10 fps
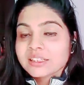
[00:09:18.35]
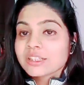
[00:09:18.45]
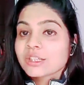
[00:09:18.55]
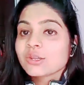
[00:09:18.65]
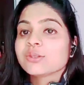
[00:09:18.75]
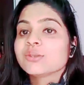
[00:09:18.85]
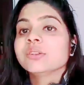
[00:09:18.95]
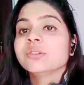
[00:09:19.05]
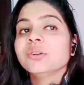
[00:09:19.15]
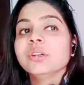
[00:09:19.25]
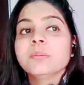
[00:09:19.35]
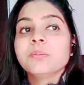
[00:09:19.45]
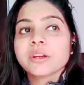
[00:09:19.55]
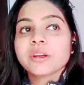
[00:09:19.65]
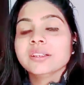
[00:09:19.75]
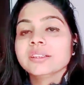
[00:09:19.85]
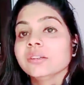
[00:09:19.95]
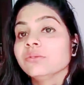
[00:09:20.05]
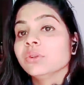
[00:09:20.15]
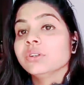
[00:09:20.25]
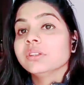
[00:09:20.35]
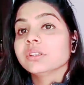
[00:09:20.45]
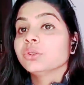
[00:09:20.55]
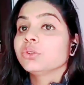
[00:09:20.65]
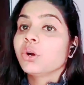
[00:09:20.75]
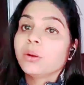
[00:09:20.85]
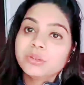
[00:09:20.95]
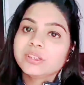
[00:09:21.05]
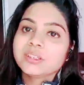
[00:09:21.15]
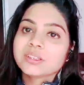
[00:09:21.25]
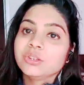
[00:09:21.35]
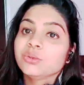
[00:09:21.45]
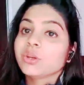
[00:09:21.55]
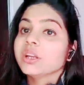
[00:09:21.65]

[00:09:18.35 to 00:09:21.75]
This is also an important thing for good communication.